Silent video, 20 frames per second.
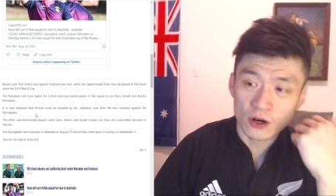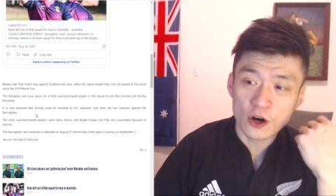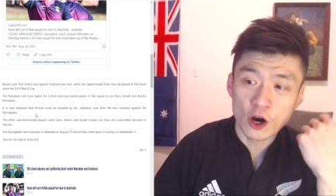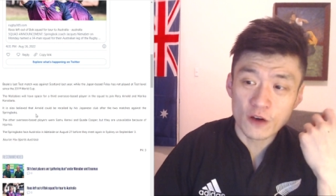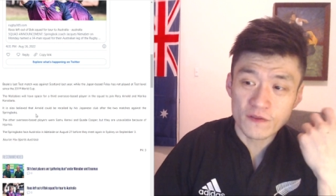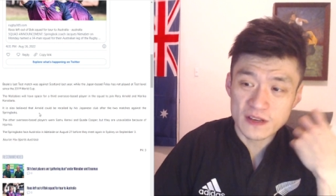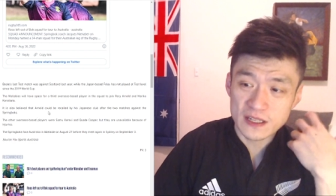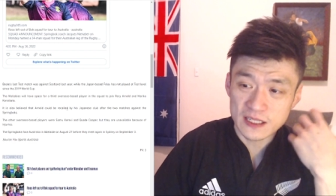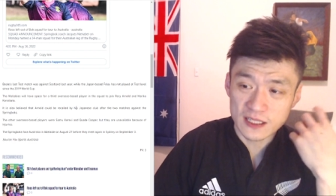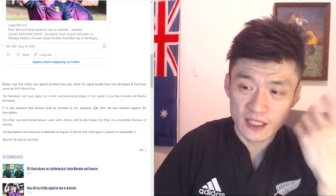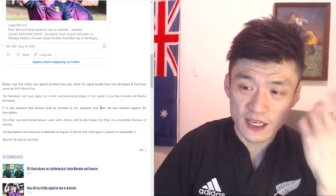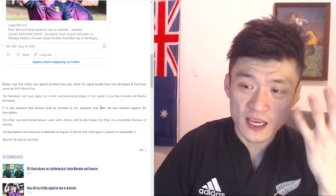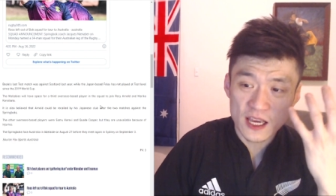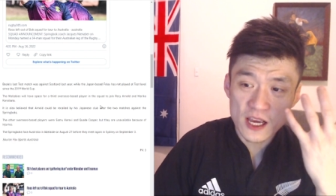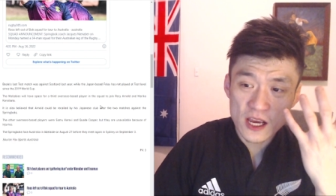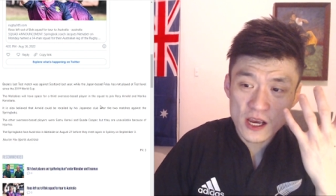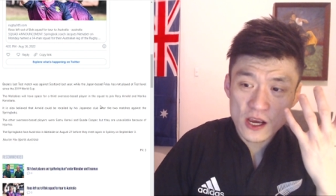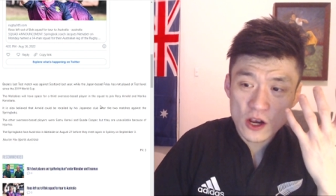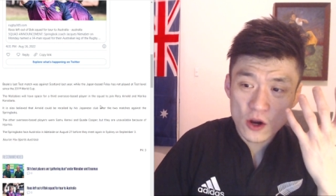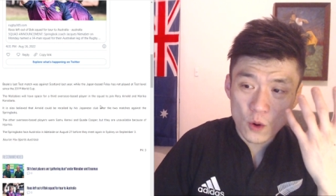Obviously,
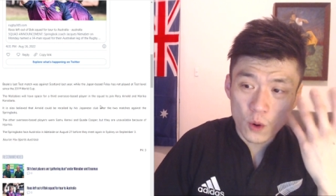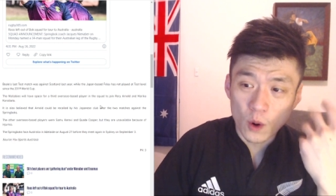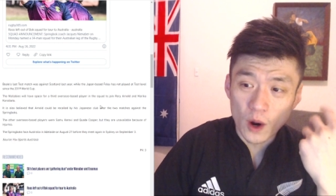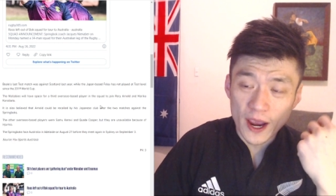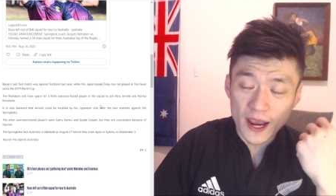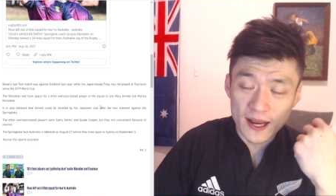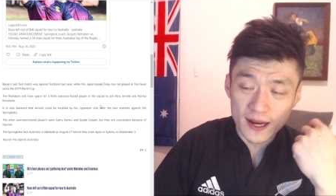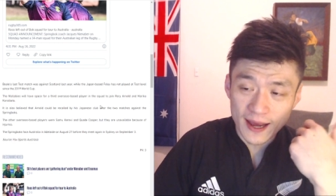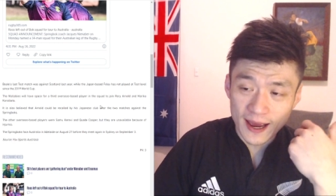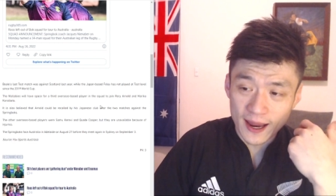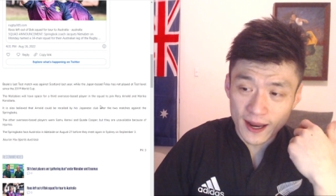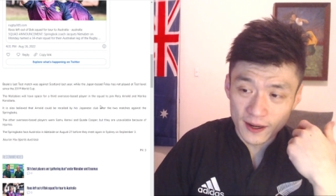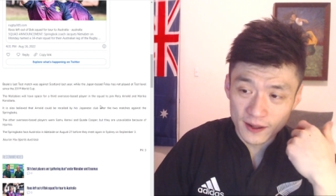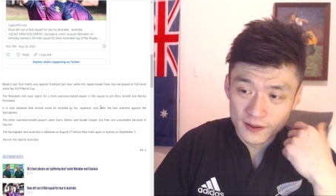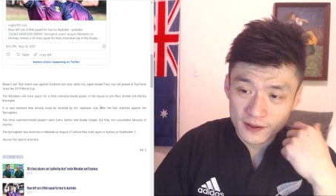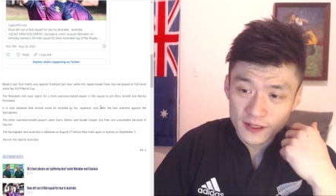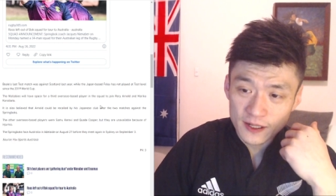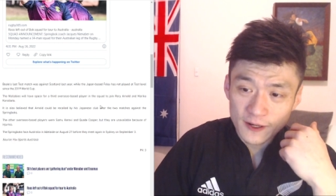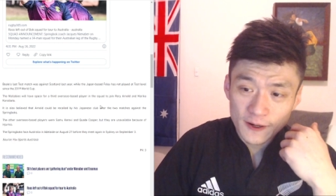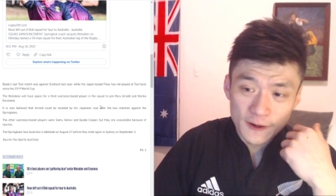Quade and
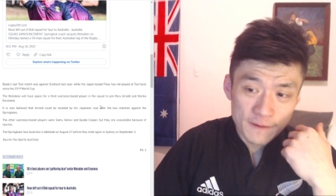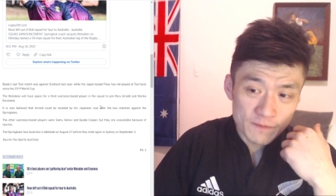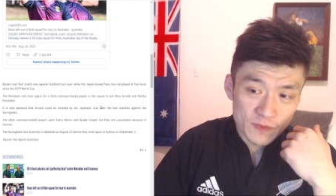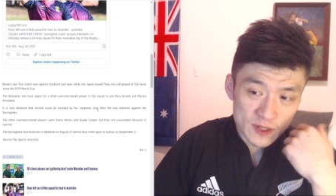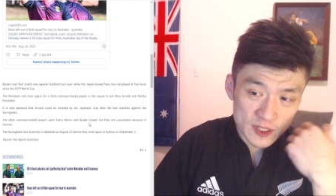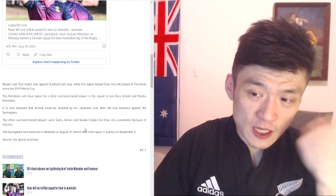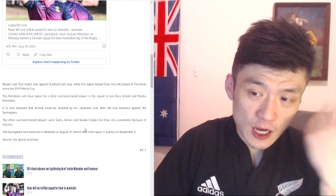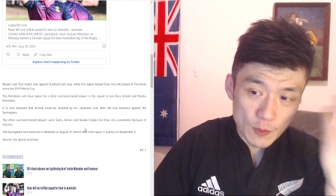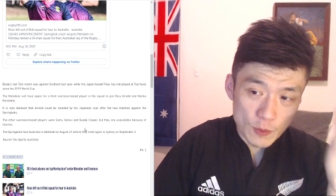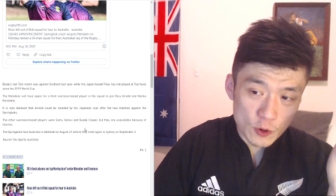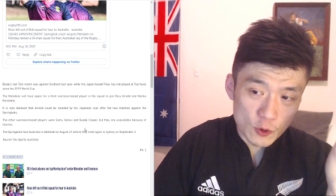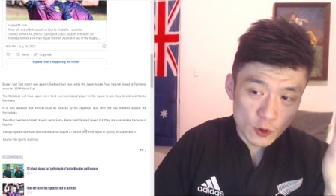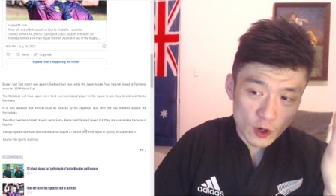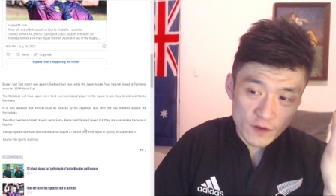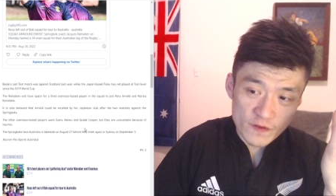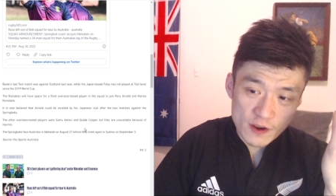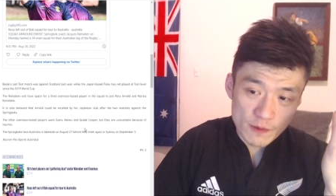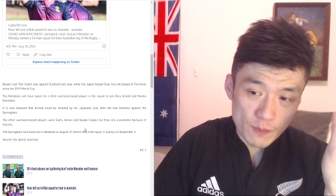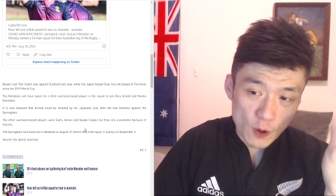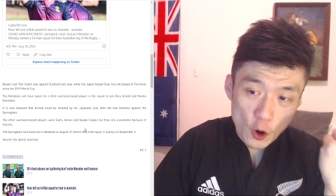Samu
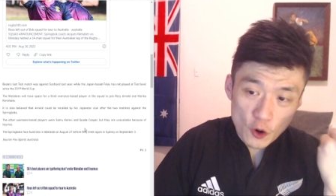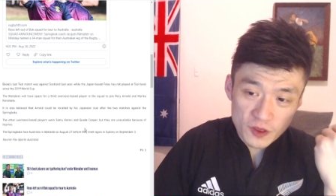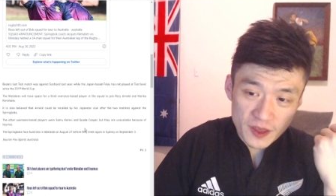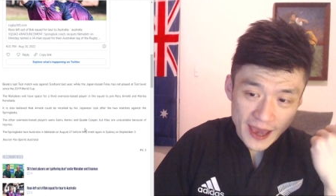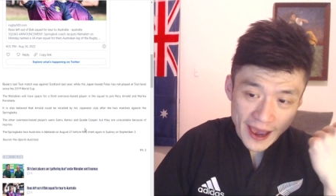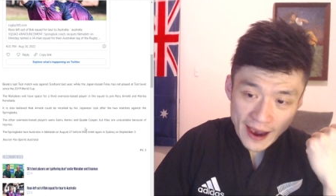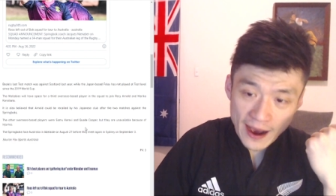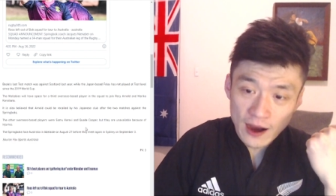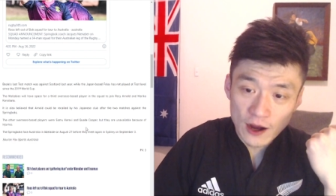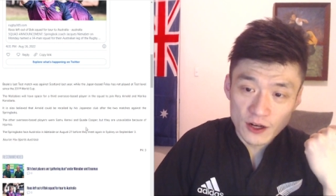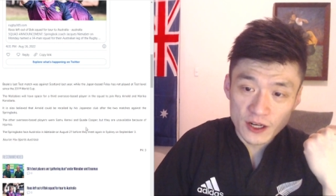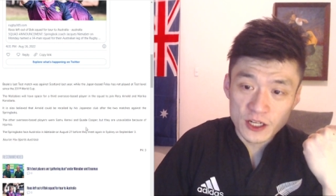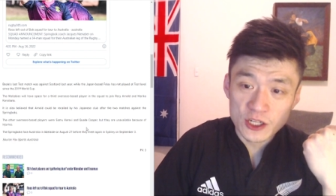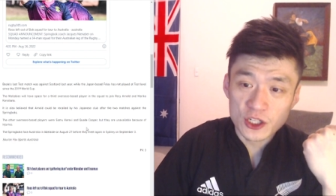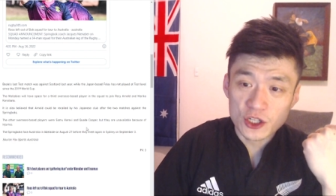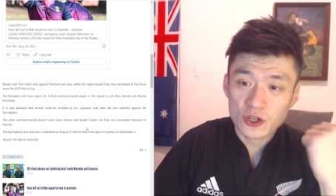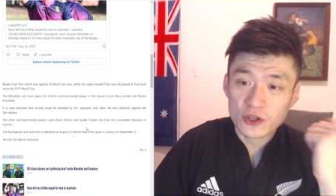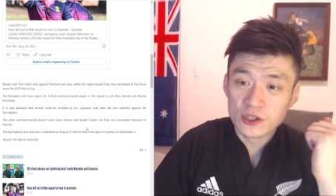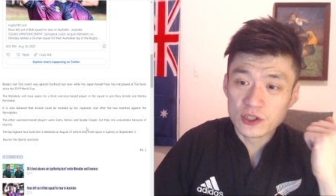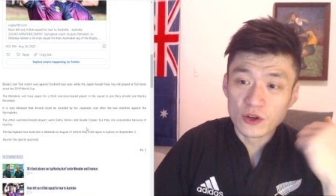Kurevia both out
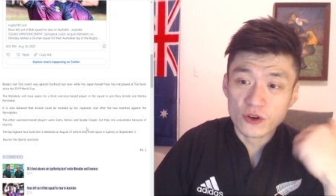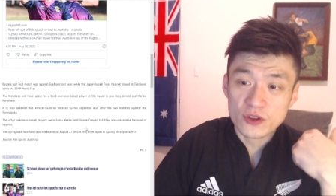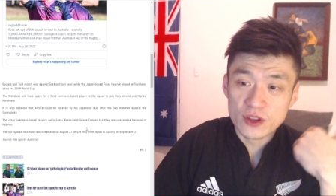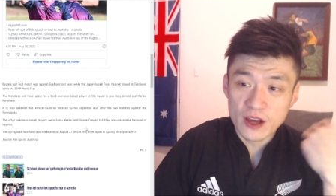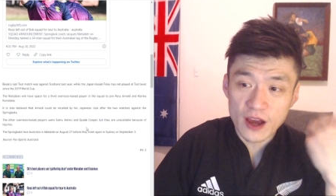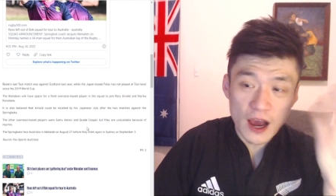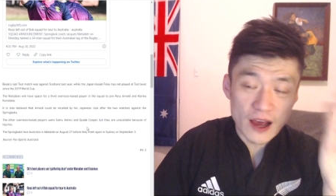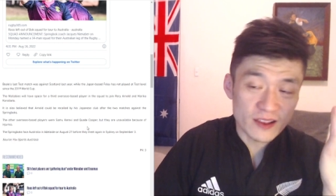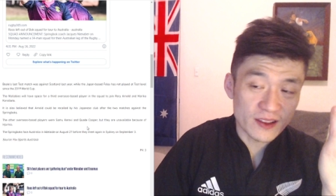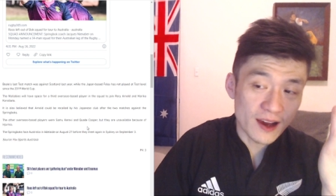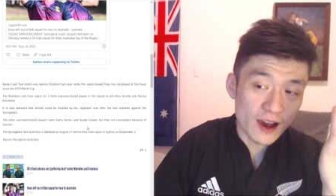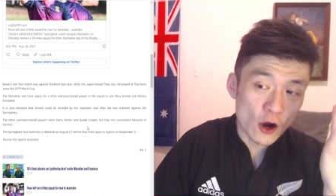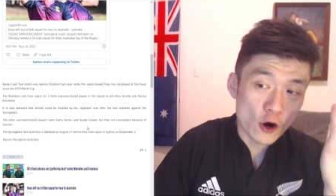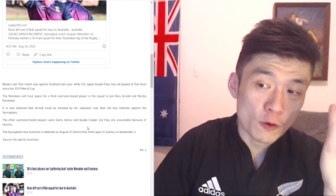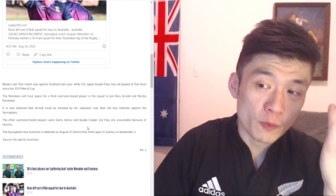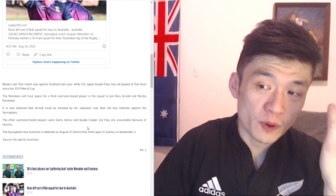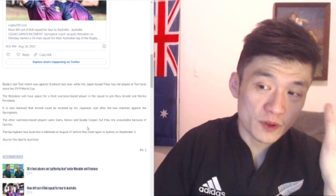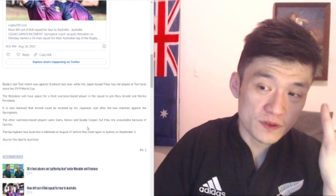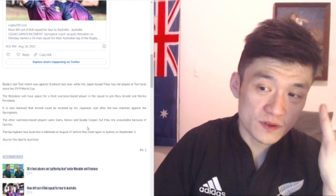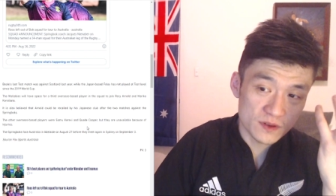injured, so that
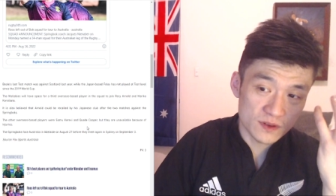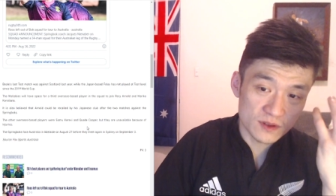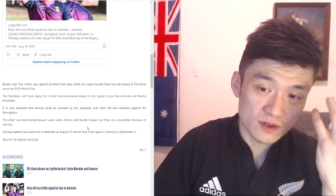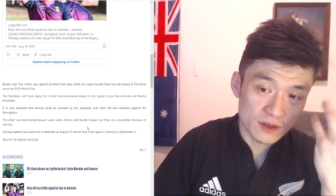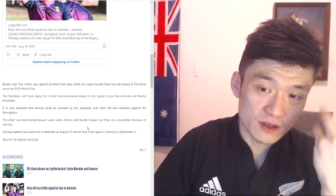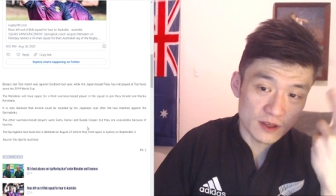opens